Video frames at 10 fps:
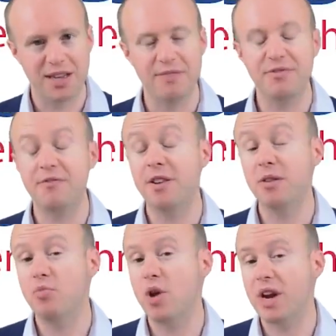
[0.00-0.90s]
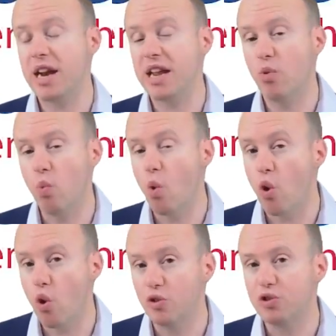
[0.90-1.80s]
If the film won any
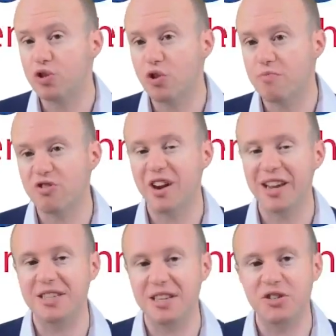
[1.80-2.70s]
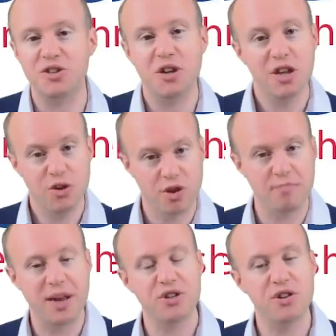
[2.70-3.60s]
awards or prizes, you could
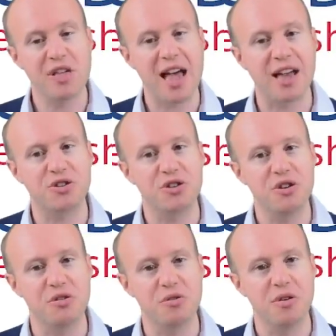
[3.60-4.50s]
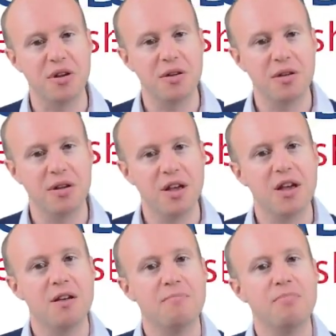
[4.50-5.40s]
mention that too.
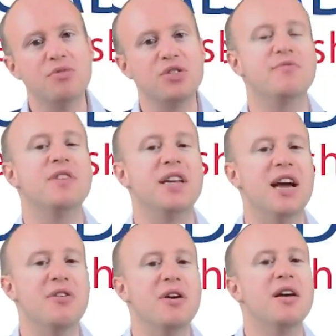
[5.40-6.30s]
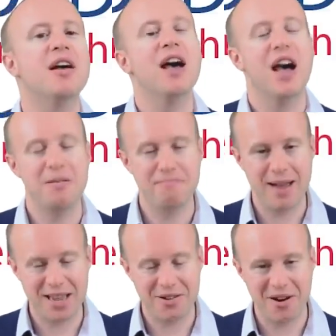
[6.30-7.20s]
Pause the video and
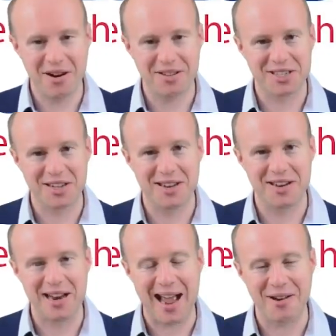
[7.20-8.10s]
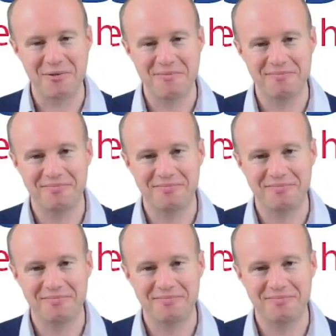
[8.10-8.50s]
make your answer now.